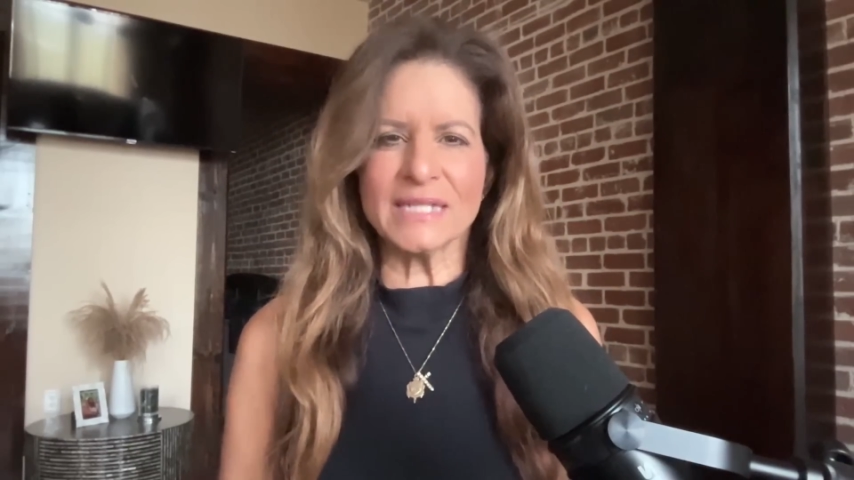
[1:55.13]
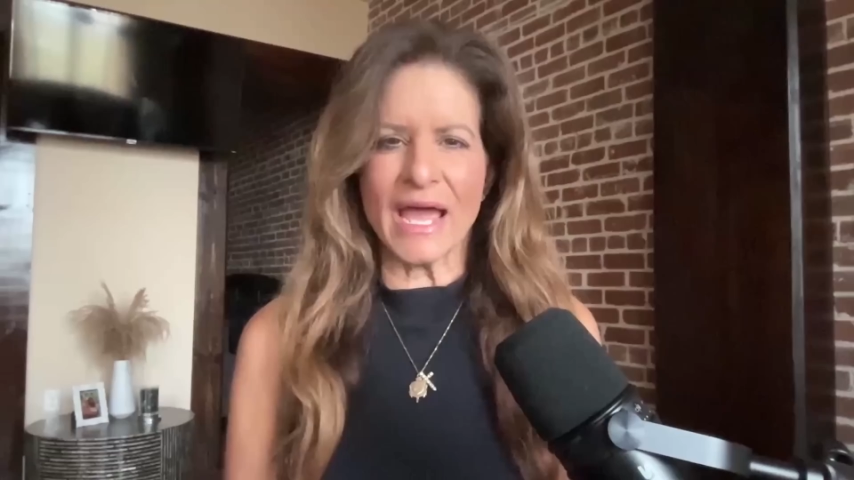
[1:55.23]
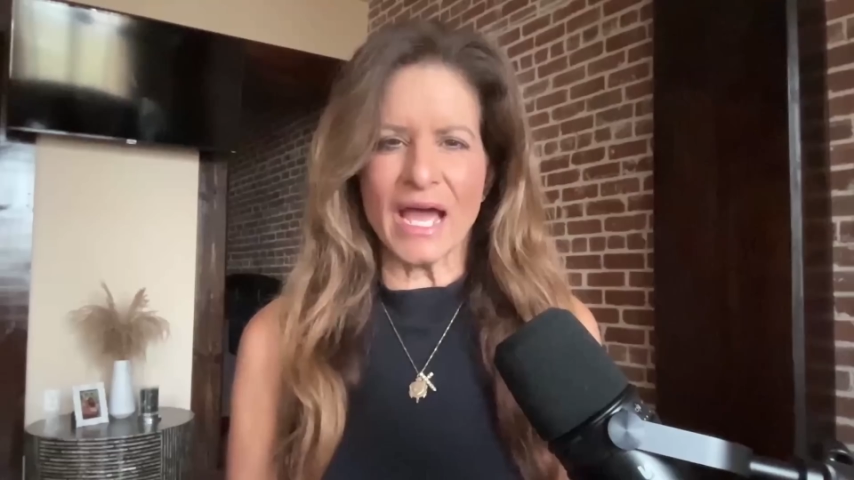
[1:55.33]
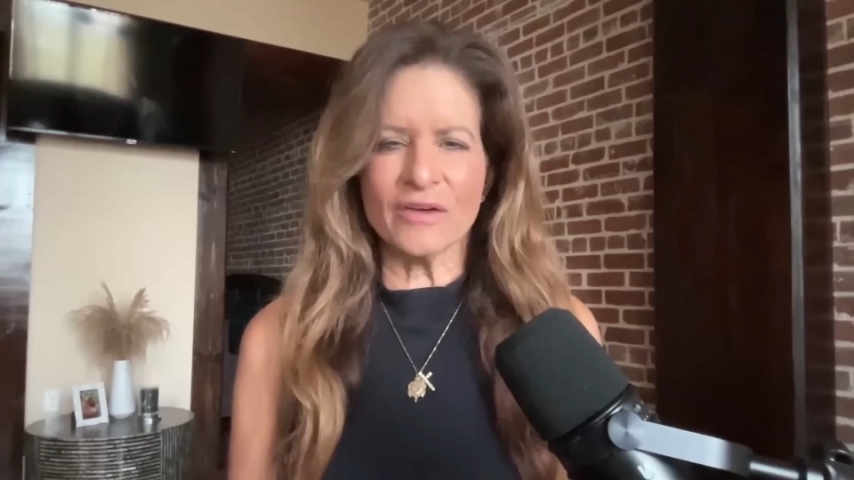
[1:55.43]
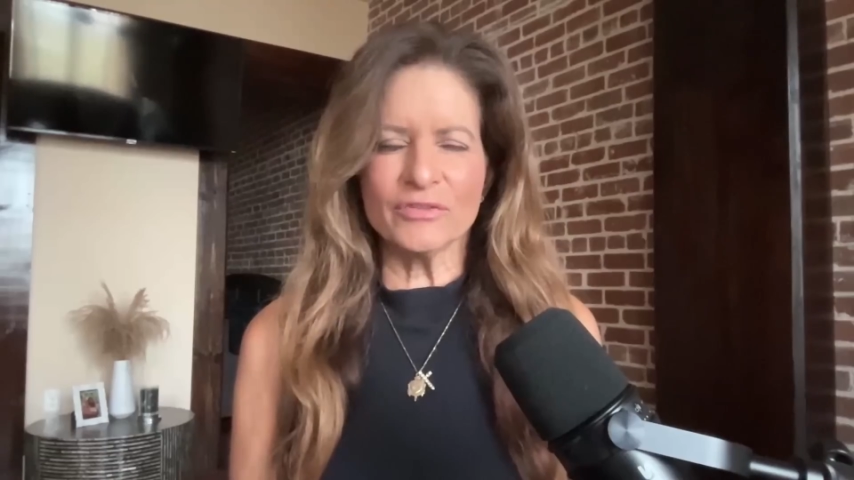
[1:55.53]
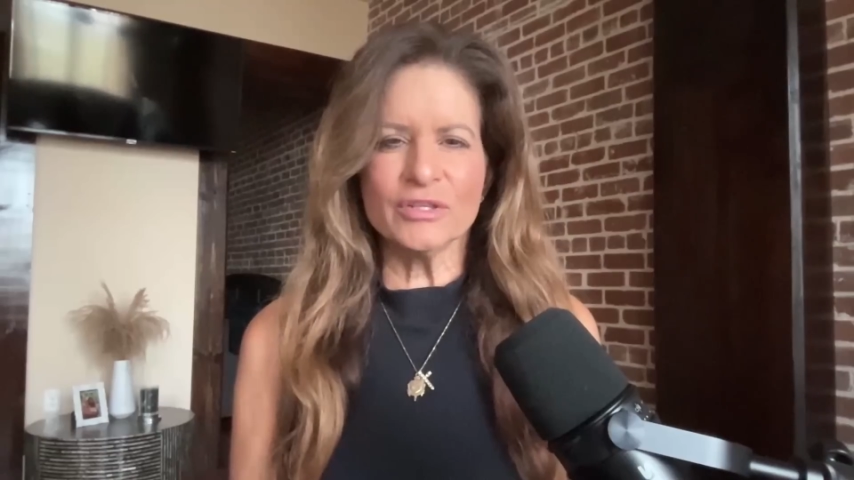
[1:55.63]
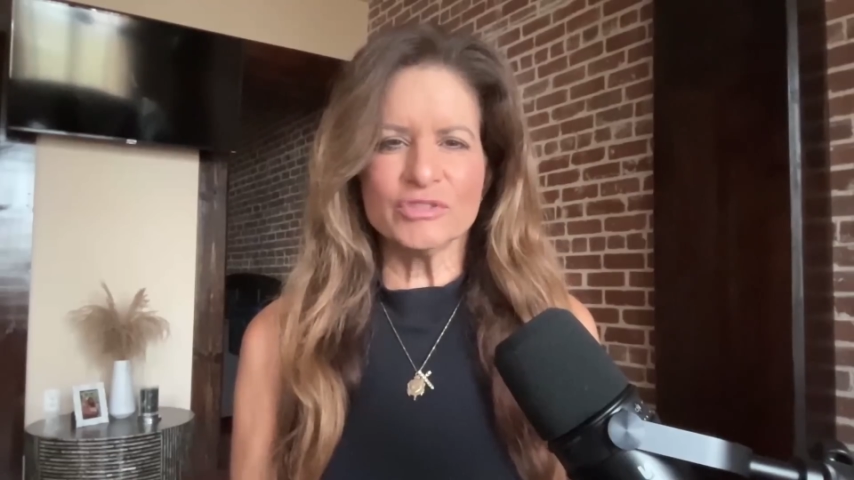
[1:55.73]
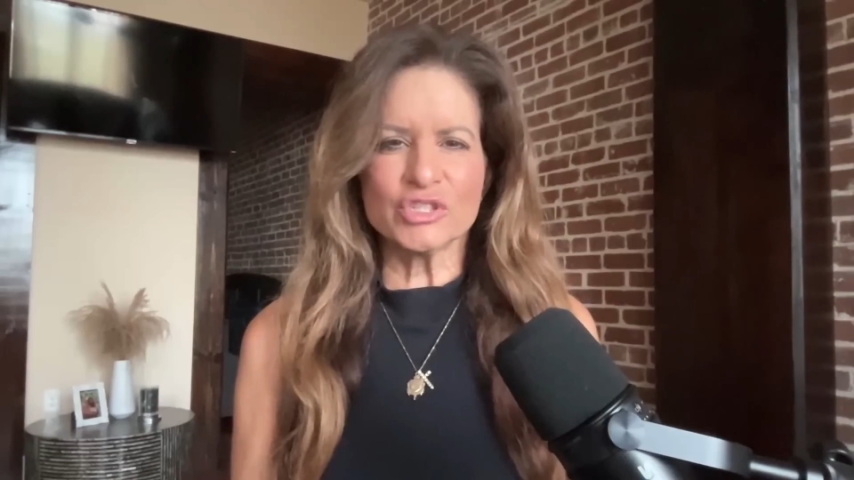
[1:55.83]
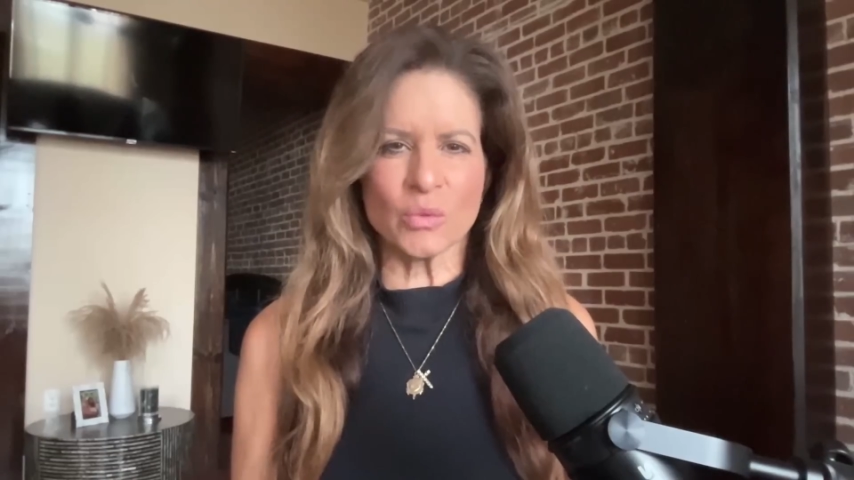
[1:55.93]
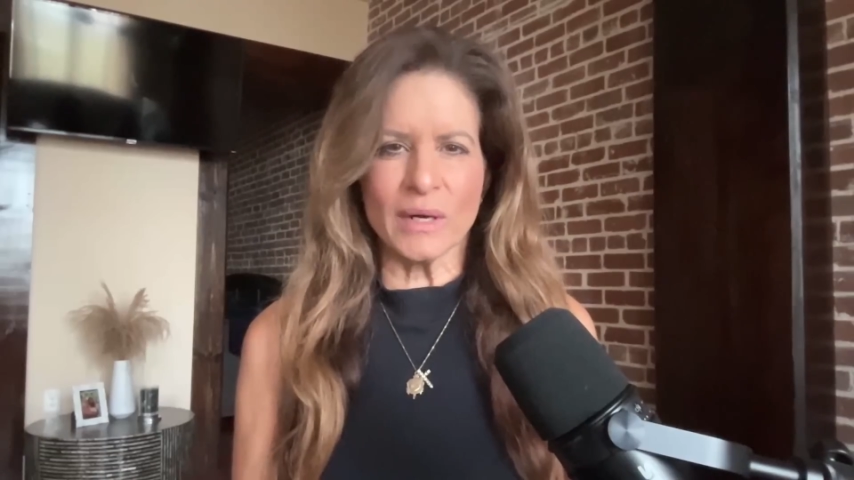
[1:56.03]
have you
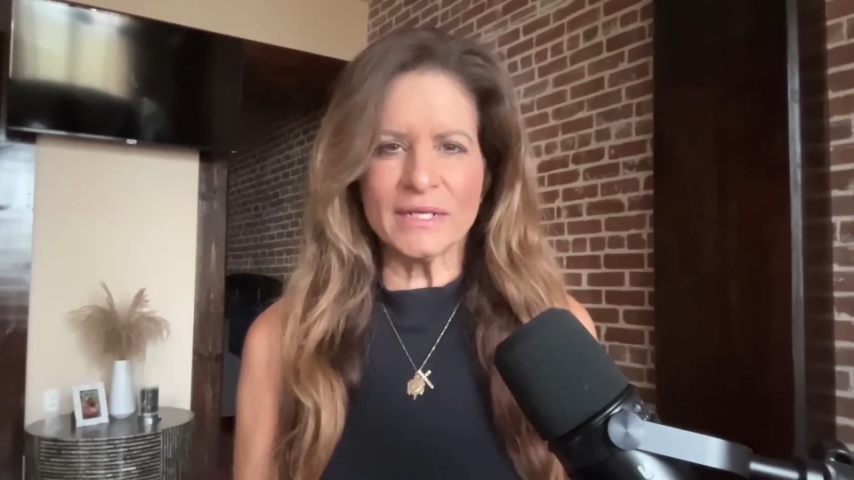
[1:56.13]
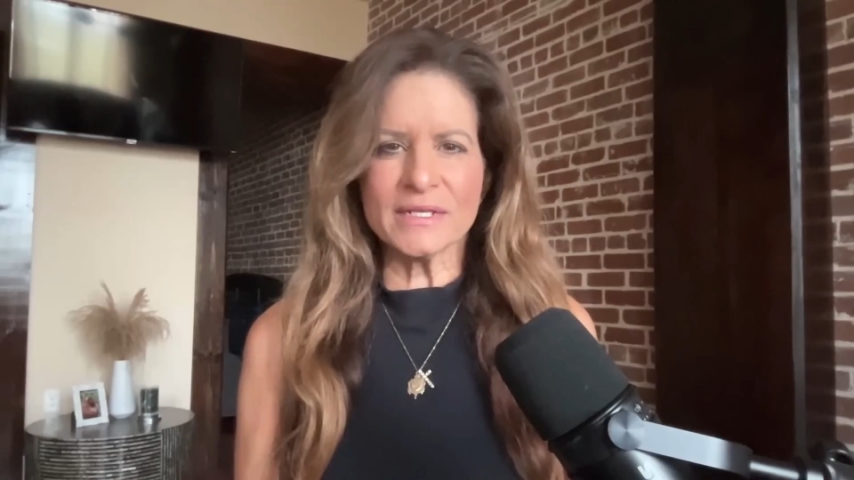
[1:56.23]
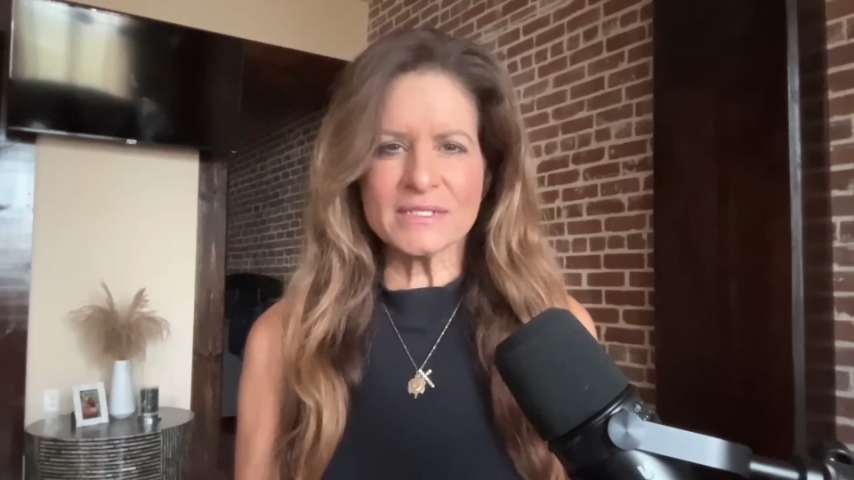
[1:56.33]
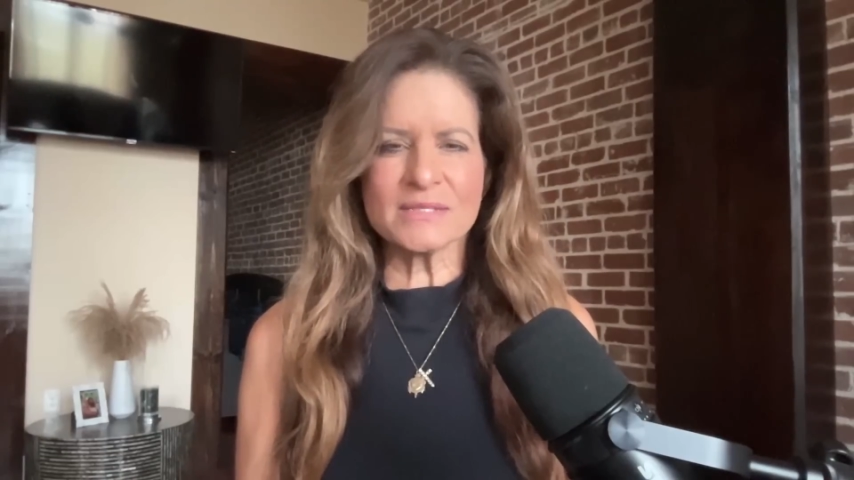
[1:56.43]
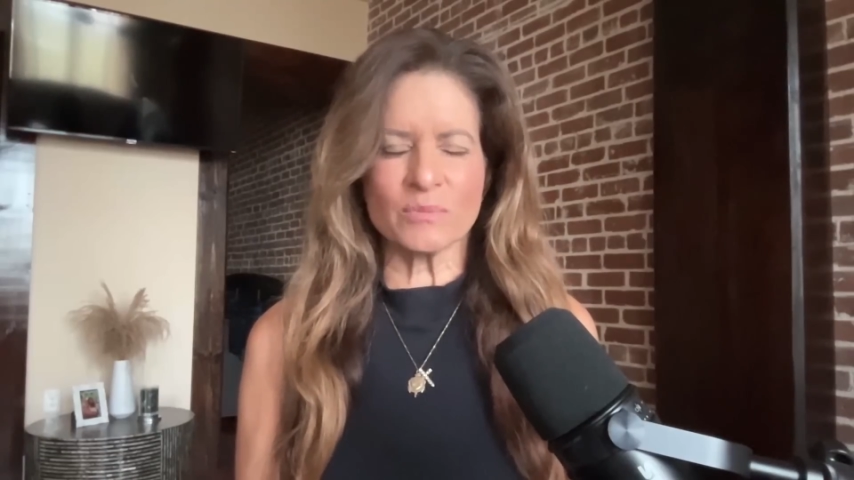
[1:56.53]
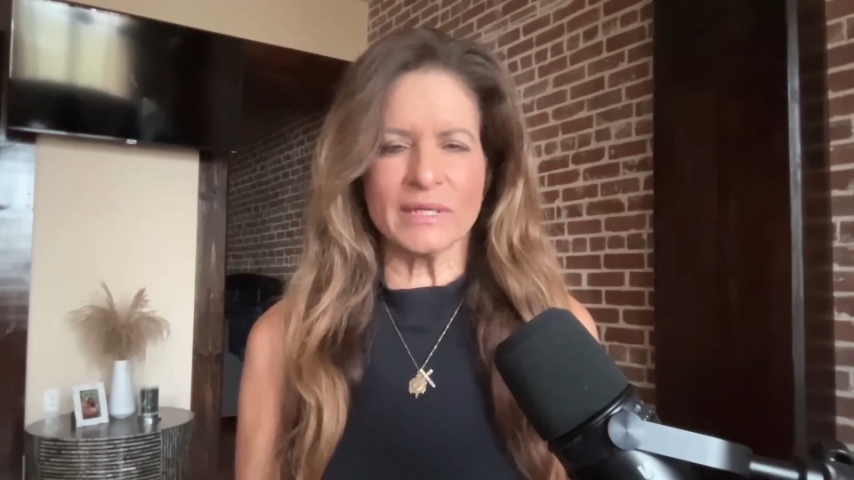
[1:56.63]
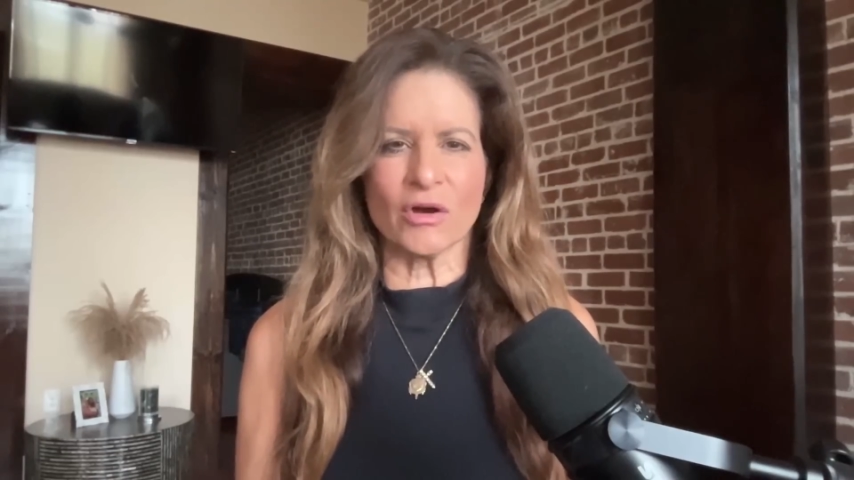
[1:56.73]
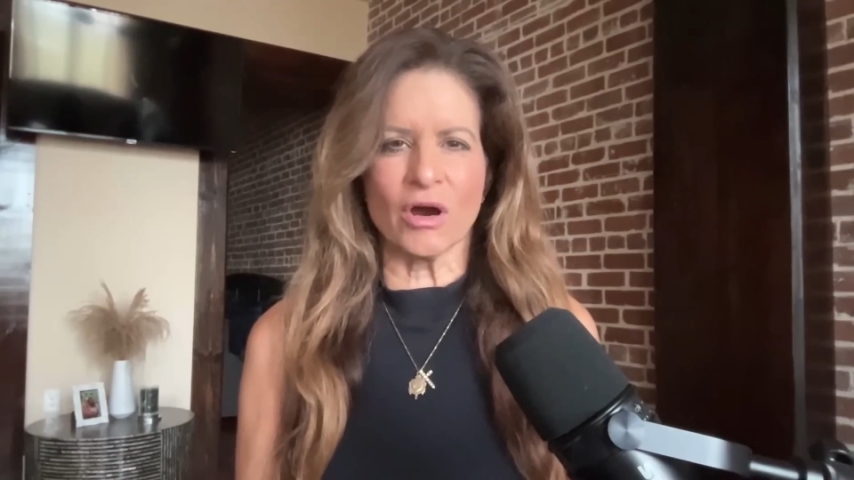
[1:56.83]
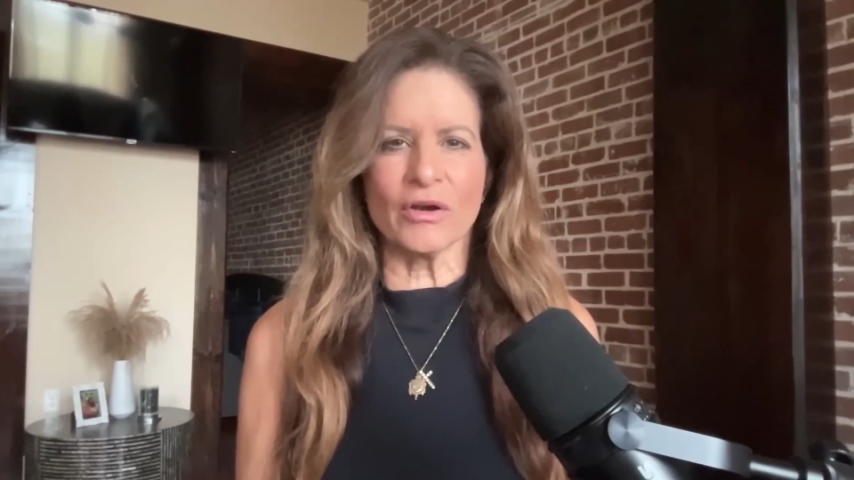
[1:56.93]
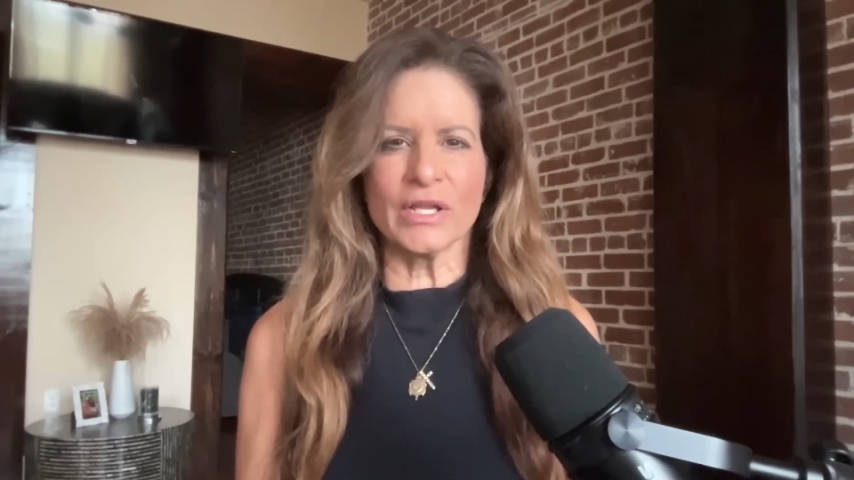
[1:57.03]
join us
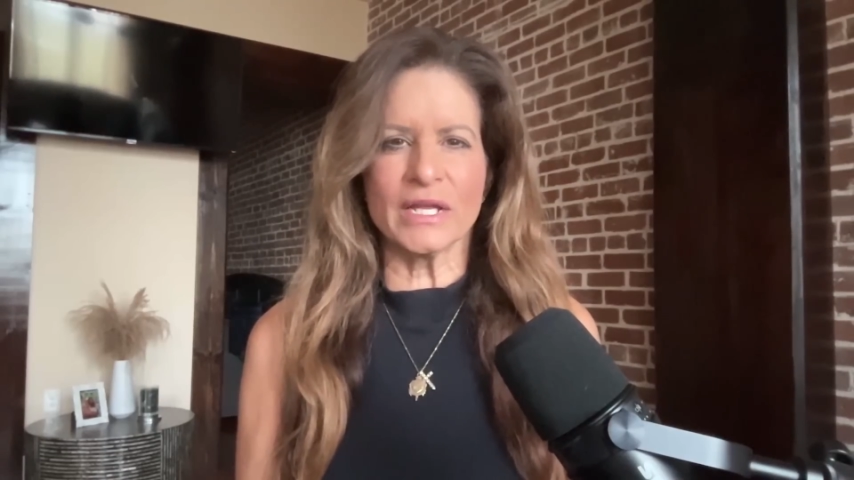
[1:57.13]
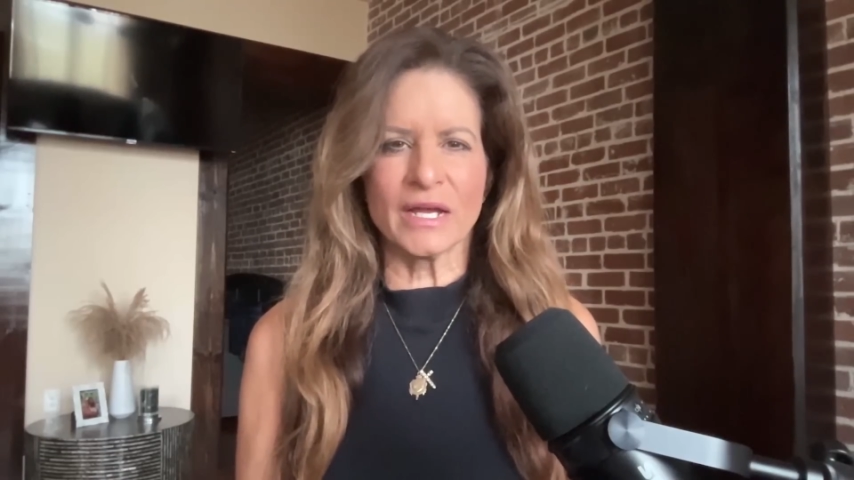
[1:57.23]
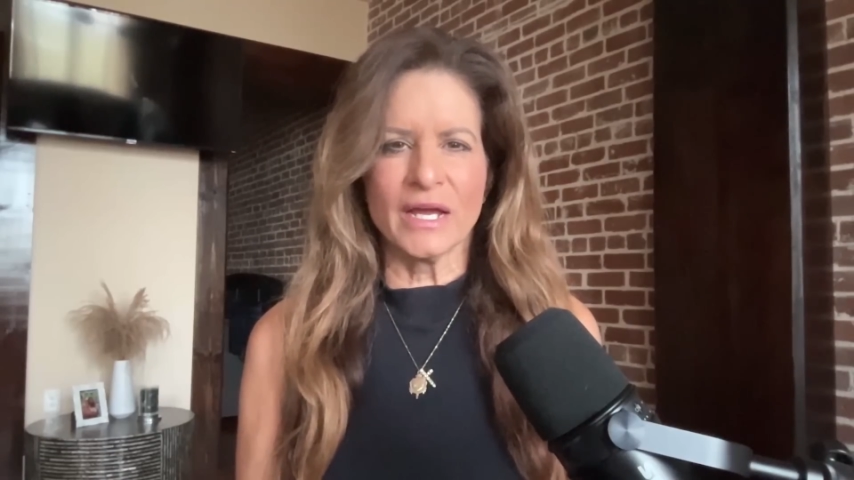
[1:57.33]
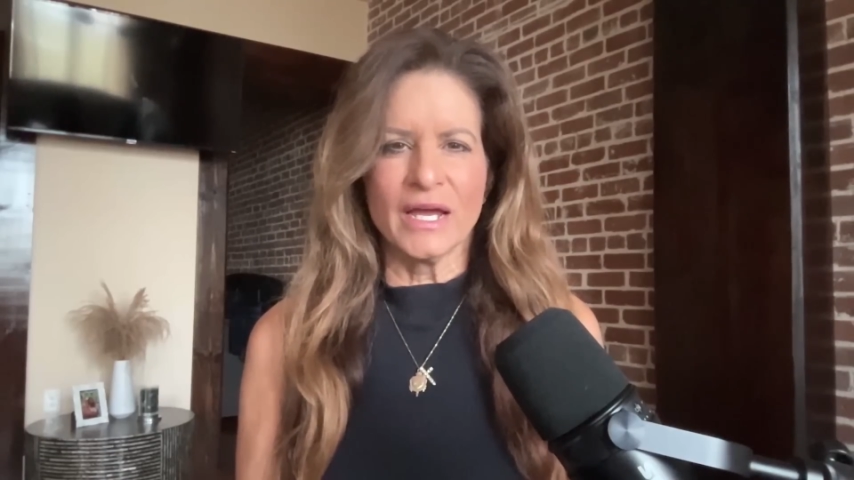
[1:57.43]
regarding